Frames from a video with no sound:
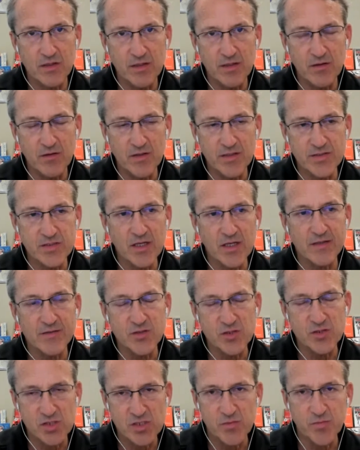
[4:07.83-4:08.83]
you know it's
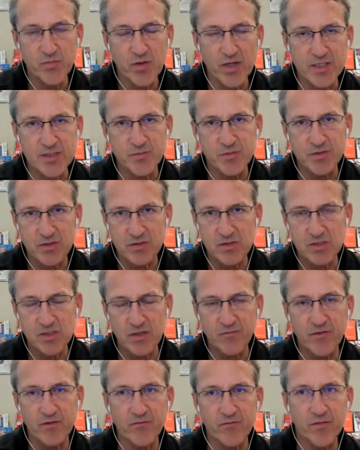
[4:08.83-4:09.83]
not just depressed but they're
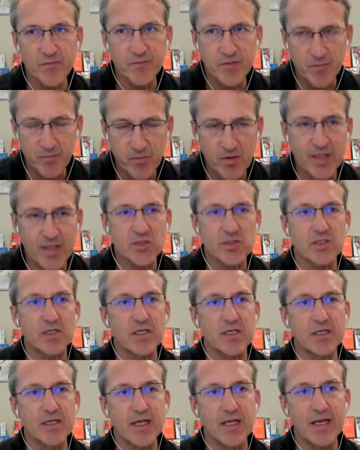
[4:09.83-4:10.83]
suffering from
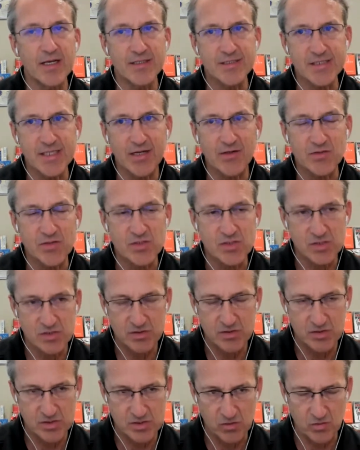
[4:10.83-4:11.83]
depression it, and it
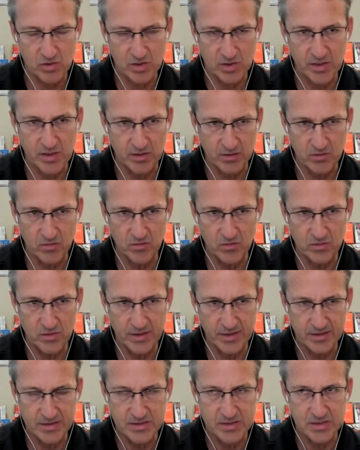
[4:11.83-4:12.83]
sounds so clinical
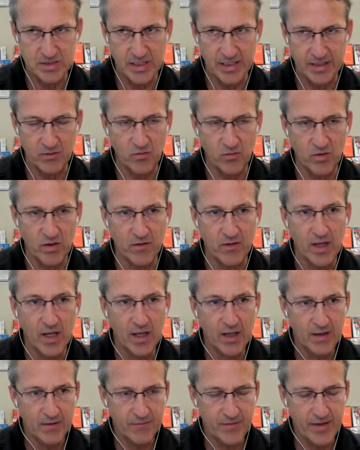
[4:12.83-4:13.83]
and it's like well
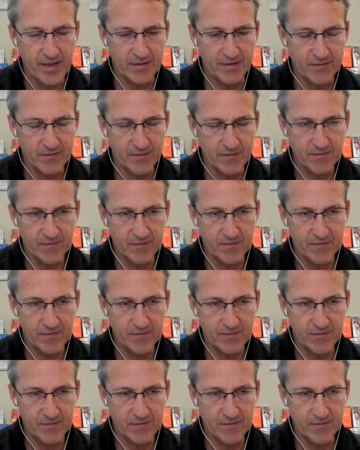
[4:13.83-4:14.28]
that